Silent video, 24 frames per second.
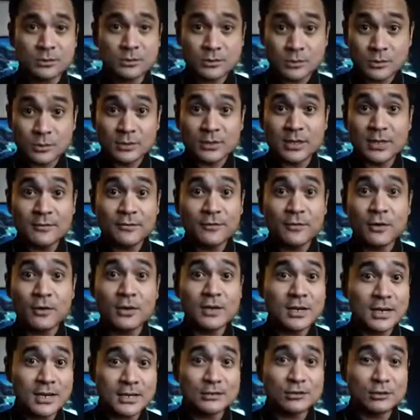So therefore,
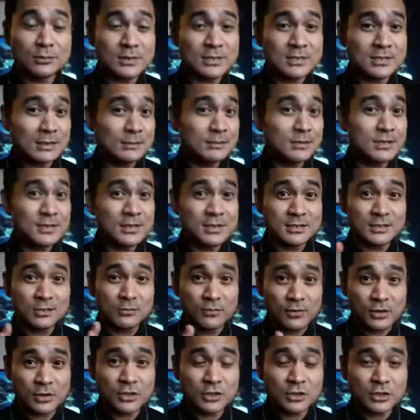it has to be something that is
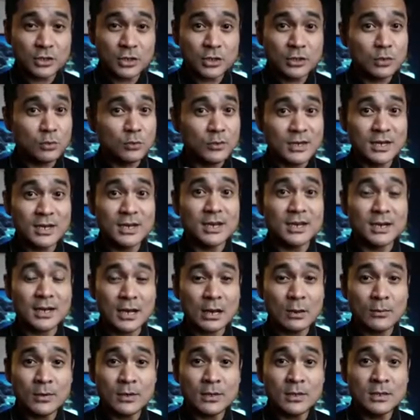very short, within an
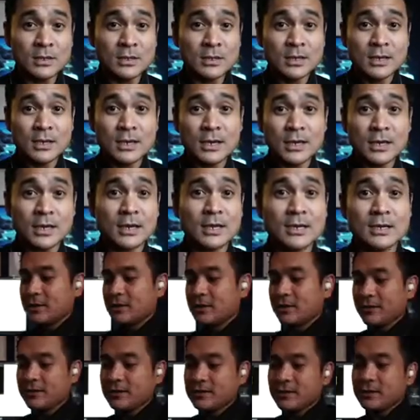hour, and
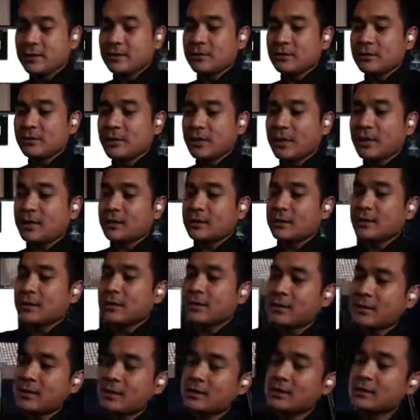it has to be
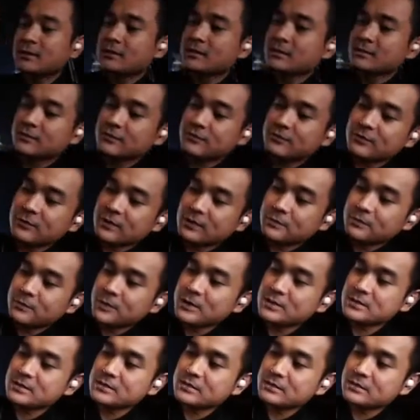very interesting, it has to be
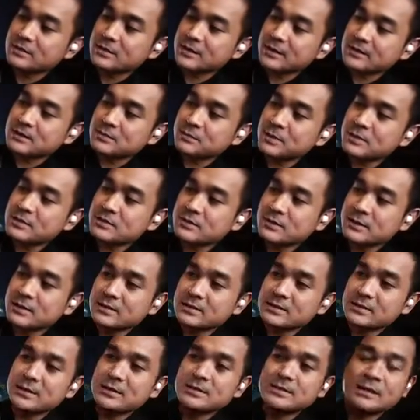quick, fast,
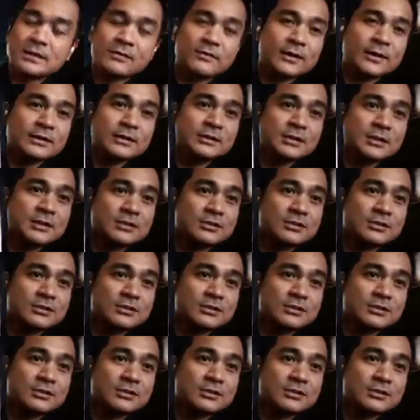and crispy.